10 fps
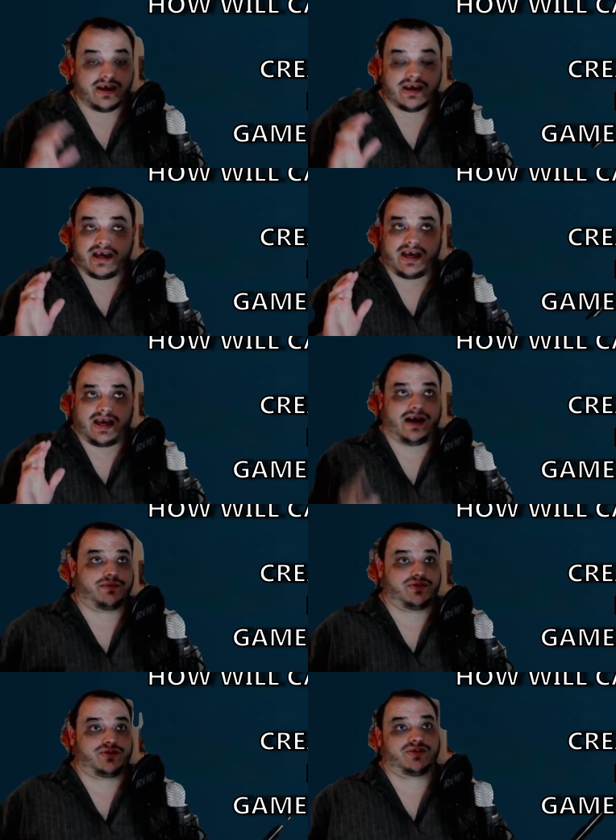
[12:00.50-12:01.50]
how the
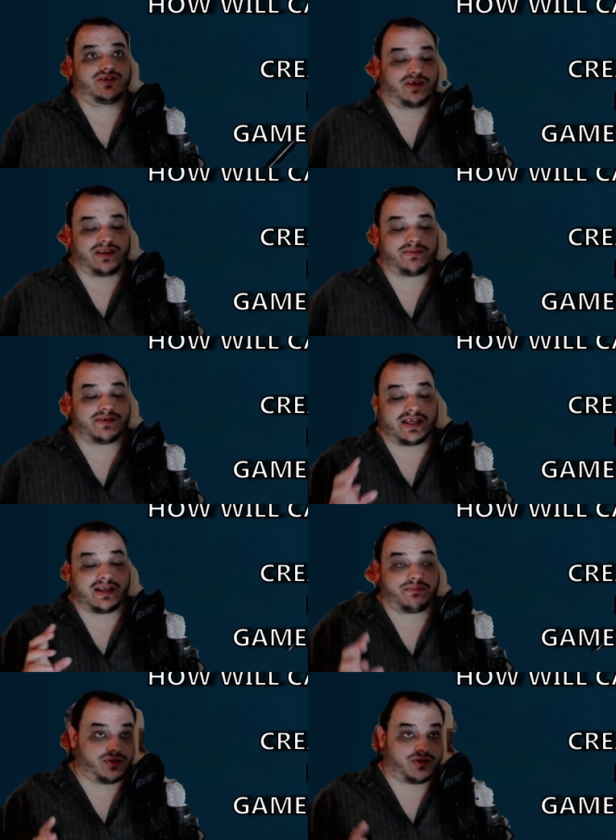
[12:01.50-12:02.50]
judges go down this, and I'm
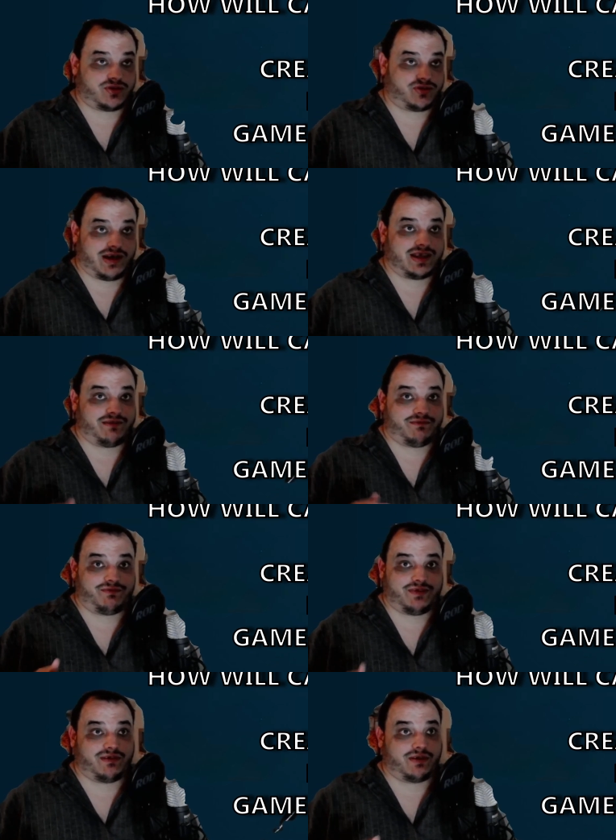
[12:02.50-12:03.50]
going to try and
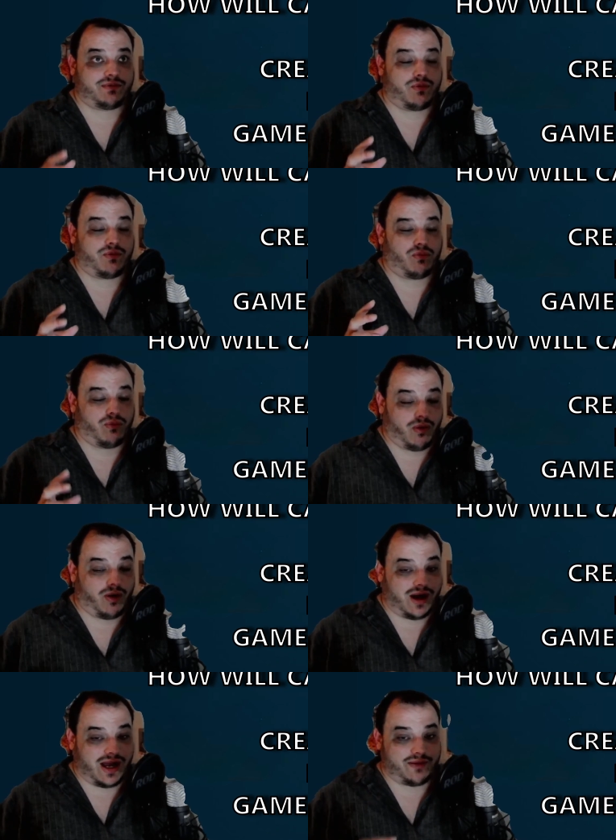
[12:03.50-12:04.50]
figure out what
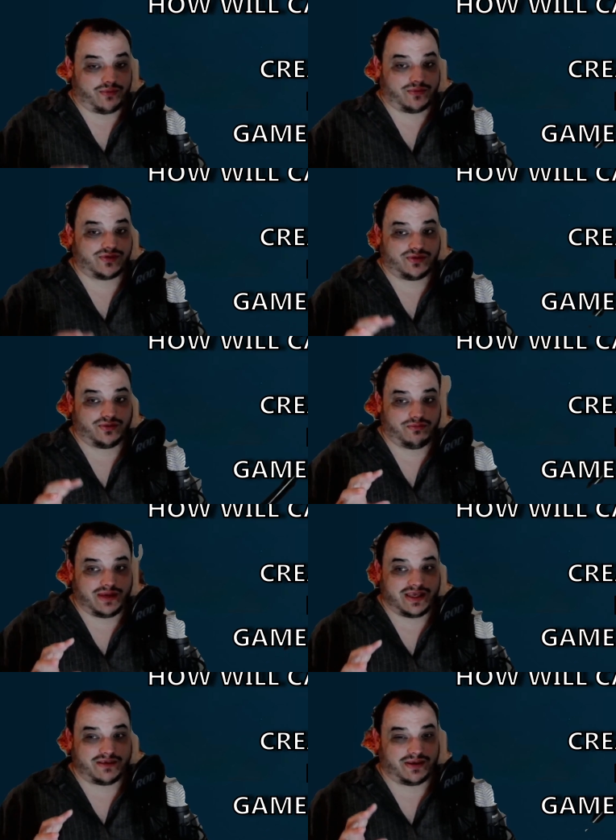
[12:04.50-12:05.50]
I want to
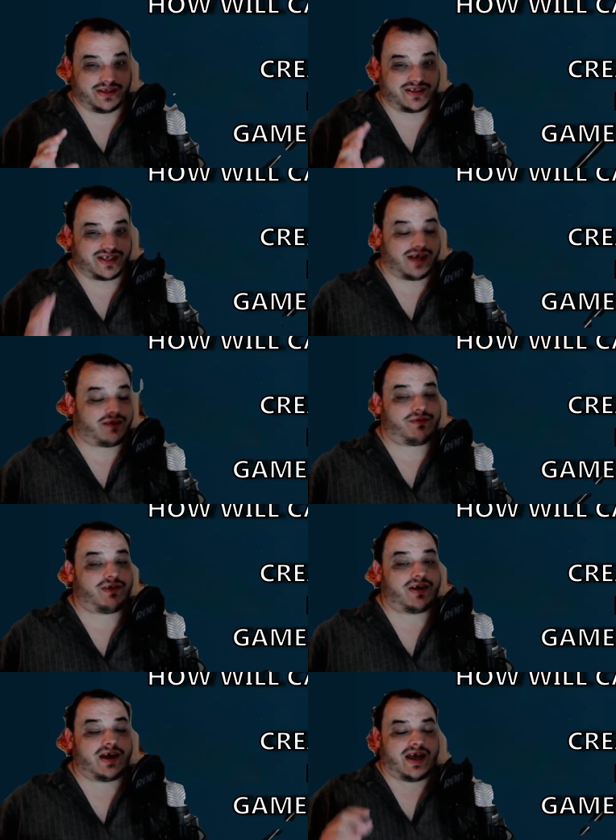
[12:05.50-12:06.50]
make myself.
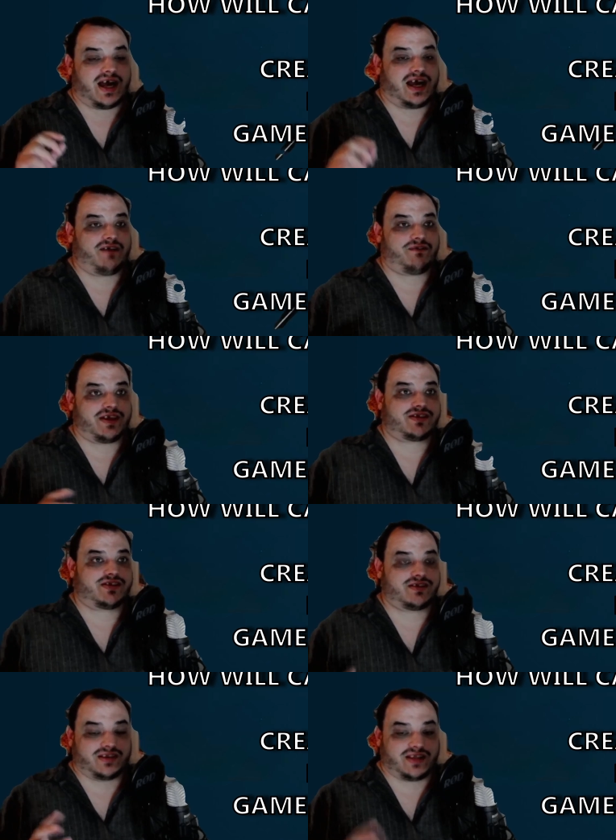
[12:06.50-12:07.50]
I have entered
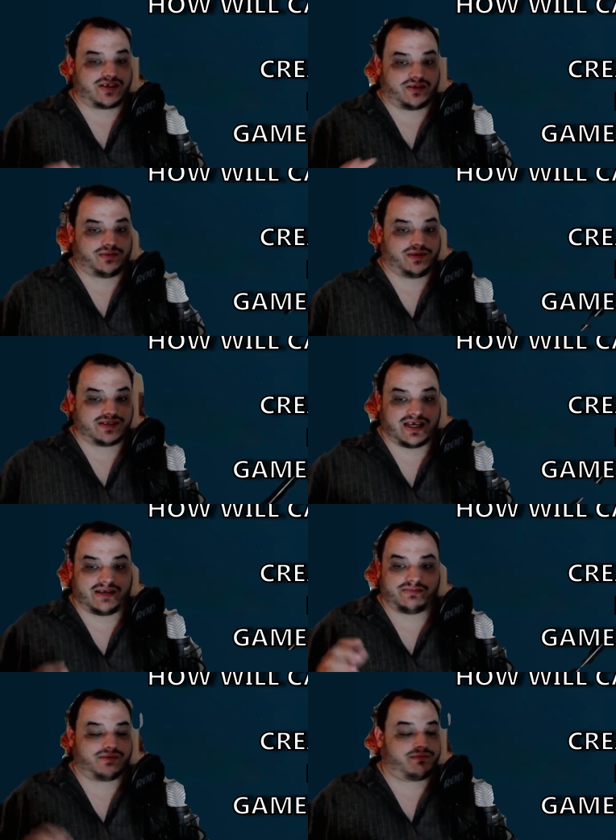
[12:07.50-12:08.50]
the last couple of
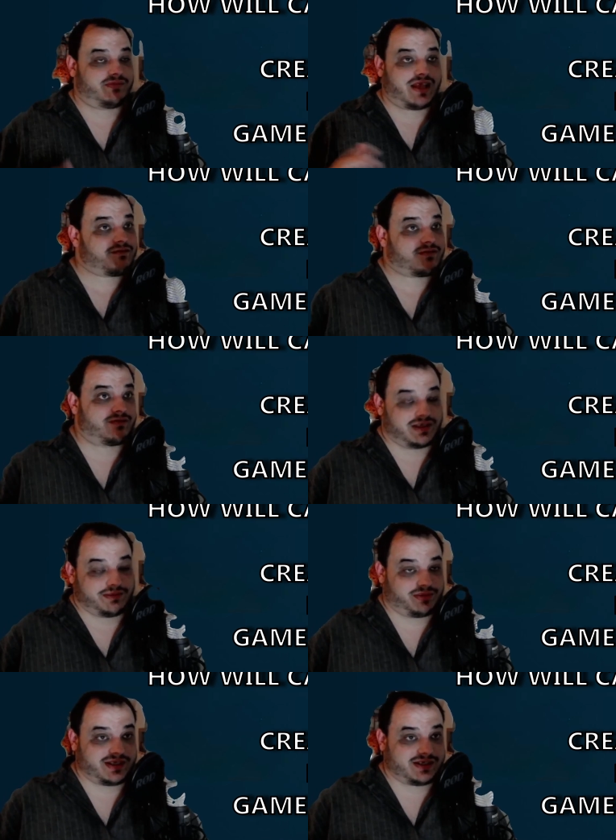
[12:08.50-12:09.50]
times, never really
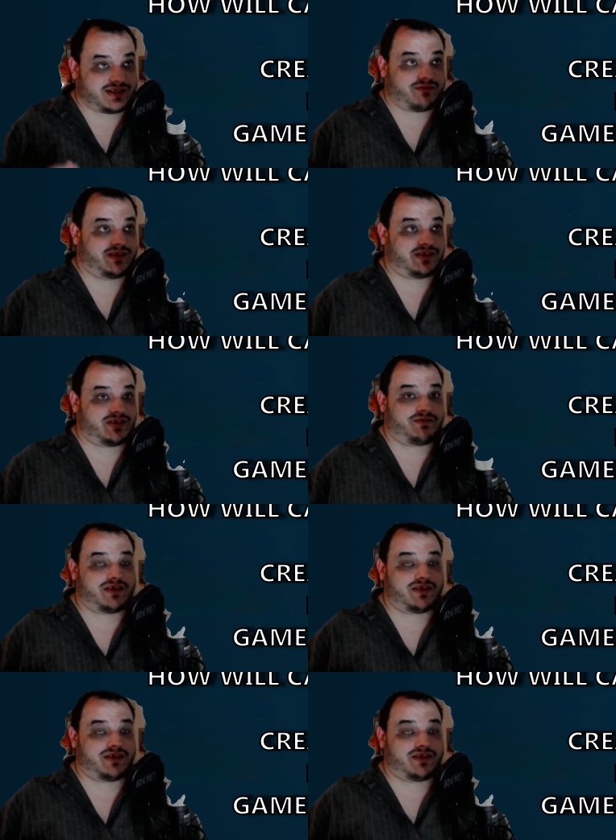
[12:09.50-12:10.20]
placed, never really done anything.